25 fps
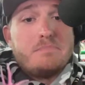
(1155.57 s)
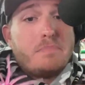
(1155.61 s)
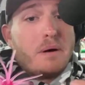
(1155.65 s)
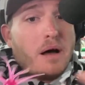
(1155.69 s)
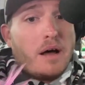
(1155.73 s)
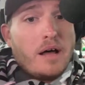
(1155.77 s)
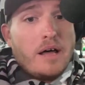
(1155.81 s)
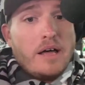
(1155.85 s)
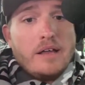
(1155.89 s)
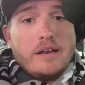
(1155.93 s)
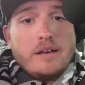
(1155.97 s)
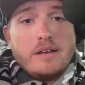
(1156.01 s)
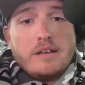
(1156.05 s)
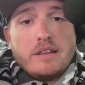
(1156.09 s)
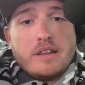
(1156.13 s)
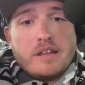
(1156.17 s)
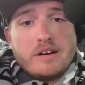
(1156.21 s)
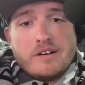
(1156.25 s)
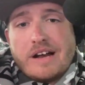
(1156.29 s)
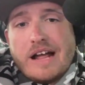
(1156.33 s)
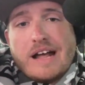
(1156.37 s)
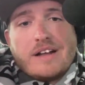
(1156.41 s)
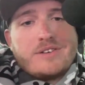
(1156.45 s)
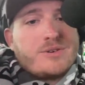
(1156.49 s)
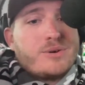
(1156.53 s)
but
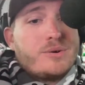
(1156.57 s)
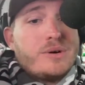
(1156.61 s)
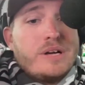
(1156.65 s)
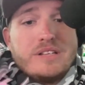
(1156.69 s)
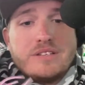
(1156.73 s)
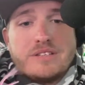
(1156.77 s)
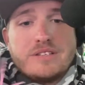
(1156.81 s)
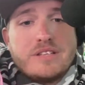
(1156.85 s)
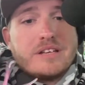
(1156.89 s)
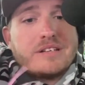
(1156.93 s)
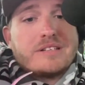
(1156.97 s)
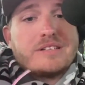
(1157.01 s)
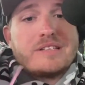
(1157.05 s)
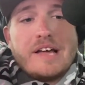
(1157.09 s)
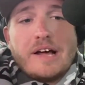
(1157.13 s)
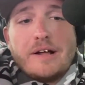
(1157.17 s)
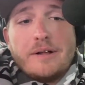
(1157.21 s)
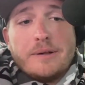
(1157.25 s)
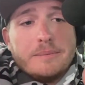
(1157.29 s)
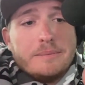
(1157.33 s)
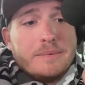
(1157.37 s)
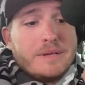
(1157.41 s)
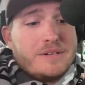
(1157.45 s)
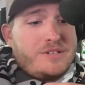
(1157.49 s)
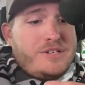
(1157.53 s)
their natural instincts
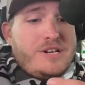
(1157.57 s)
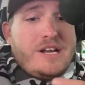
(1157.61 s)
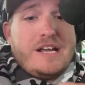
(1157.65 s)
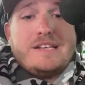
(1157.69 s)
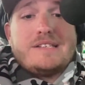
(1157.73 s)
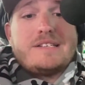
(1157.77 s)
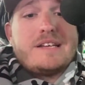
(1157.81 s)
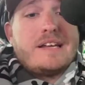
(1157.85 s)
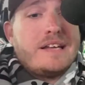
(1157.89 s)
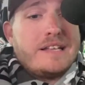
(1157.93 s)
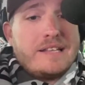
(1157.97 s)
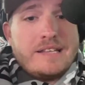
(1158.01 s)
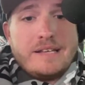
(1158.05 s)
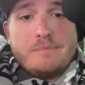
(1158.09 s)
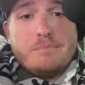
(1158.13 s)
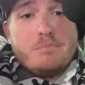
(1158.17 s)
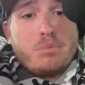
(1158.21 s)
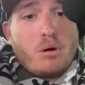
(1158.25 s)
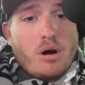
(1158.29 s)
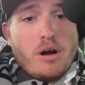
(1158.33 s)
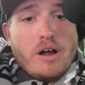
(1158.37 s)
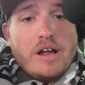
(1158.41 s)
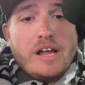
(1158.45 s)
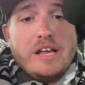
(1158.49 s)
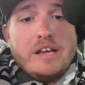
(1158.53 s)
tell them to chase anything
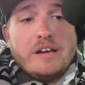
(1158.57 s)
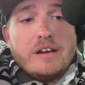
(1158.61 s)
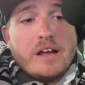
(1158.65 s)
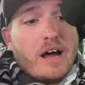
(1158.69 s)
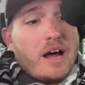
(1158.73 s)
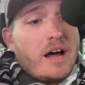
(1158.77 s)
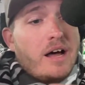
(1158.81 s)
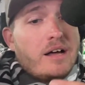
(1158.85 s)
bright.